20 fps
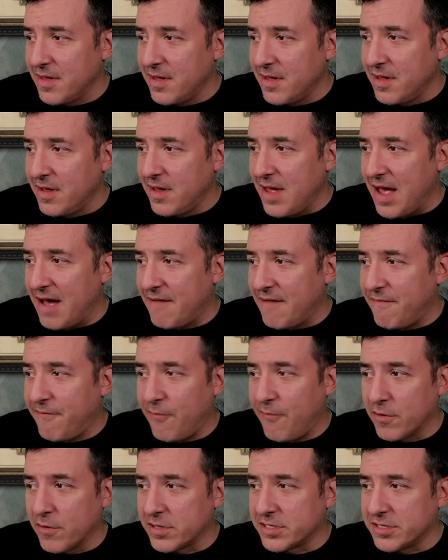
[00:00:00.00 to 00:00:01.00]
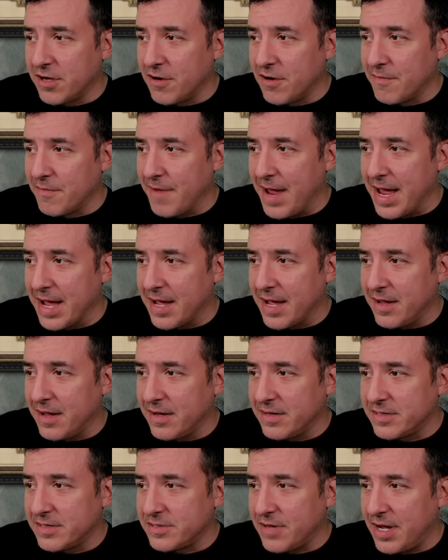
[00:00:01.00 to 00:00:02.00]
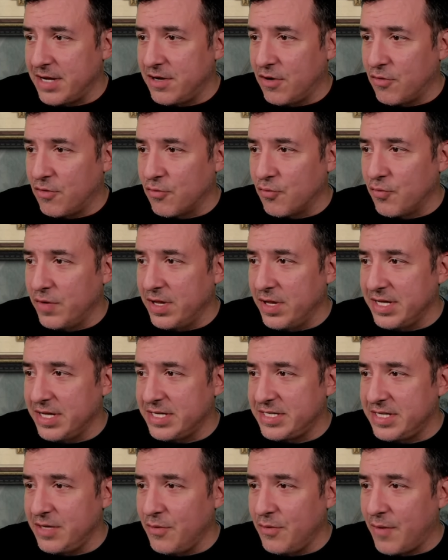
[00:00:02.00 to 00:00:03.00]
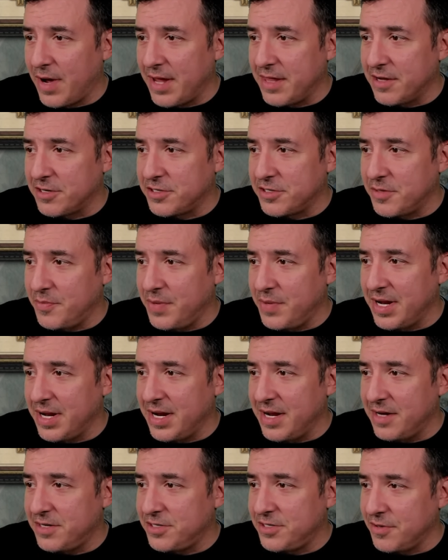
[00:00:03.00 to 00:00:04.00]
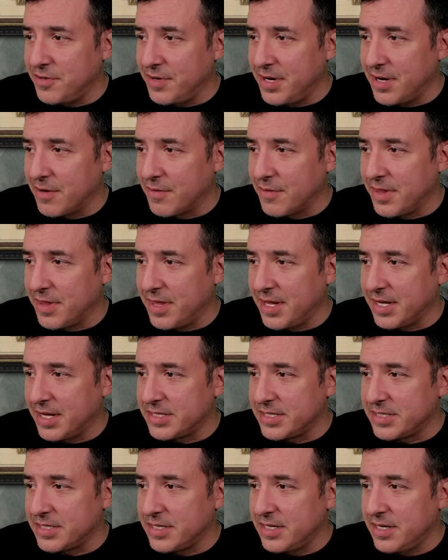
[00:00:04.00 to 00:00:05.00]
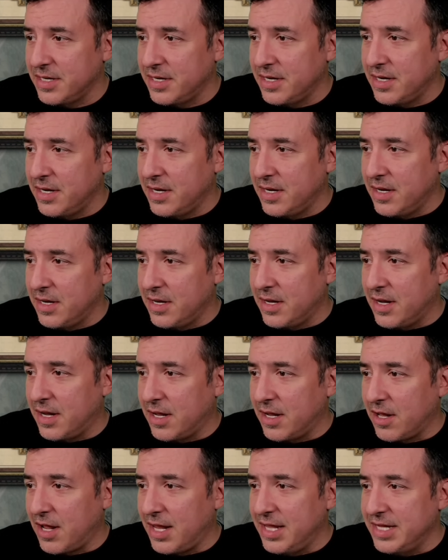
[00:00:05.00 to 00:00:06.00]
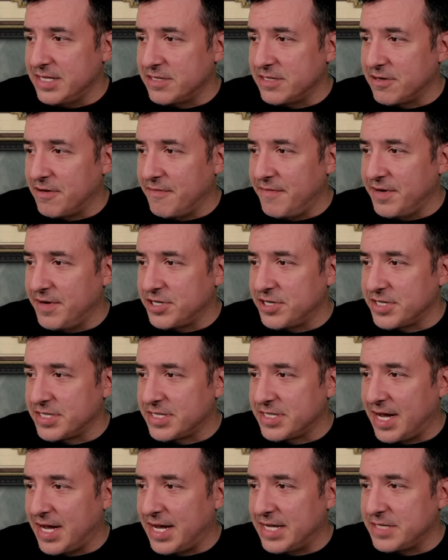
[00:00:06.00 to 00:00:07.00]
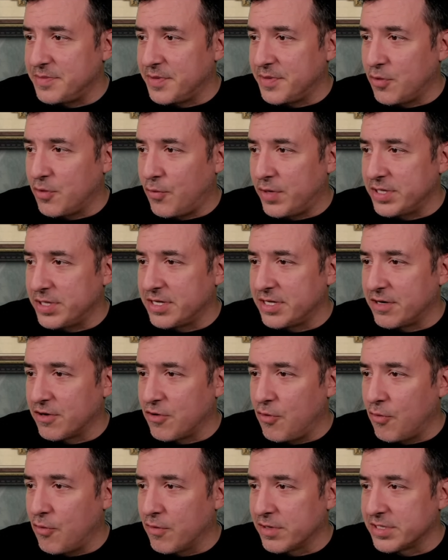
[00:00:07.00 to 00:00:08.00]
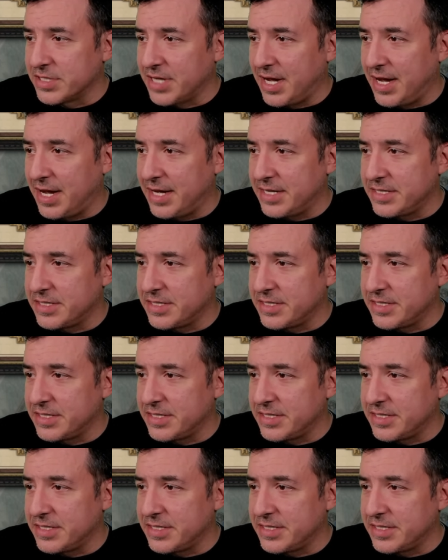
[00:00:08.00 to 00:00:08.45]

have 4-star rank. So I don't really see why there should be an issue here with this. A lot of these are division size, but the ones that are corps size,